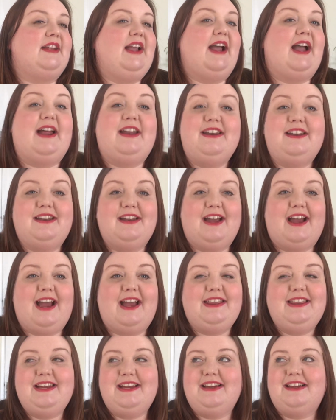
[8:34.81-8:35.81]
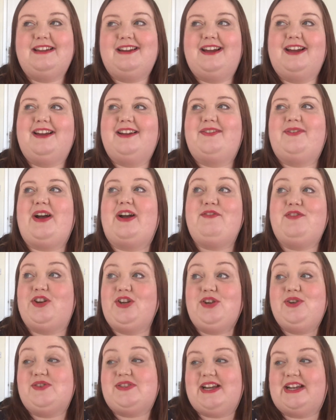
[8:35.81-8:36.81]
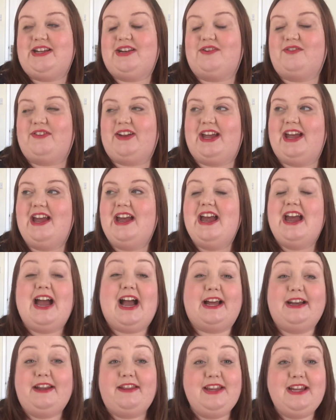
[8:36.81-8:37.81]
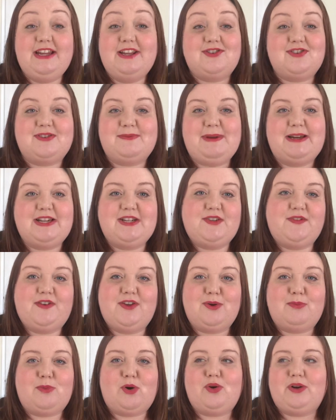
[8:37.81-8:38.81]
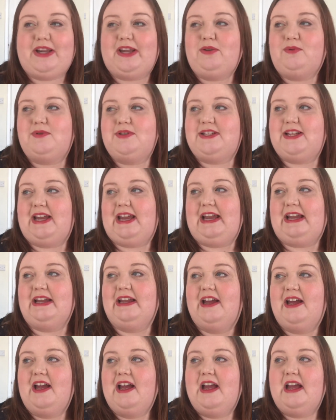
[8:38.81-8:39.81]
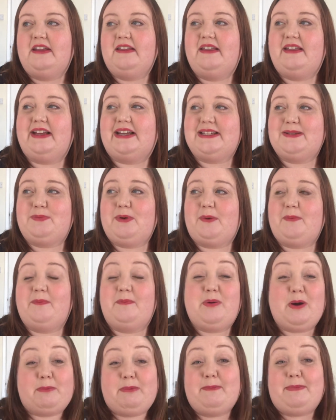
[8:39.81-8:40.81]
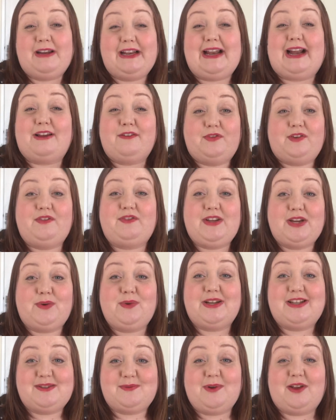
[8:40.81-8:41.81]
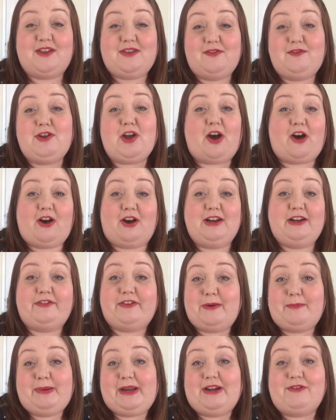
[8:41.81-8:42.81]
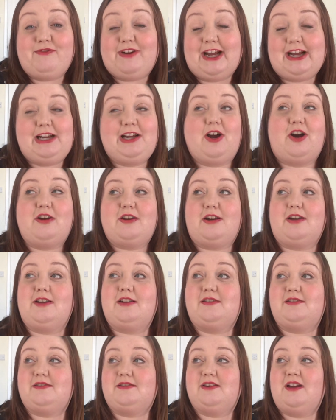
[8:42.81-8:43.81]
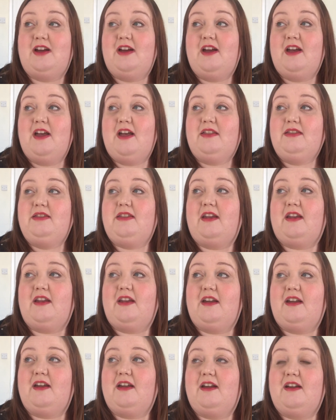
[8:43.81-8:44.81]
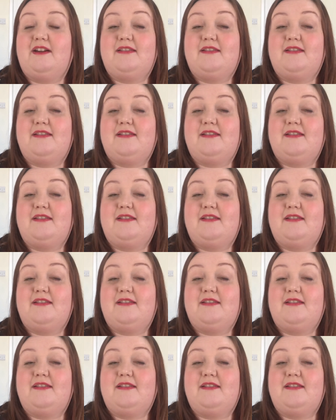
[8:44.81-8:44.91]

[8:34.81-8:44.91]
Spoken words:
and I think I've not used any of it, and I think it just makes you feel more guilty. That's probably like 50 quid's worth of yarn, if I'm being really honest, that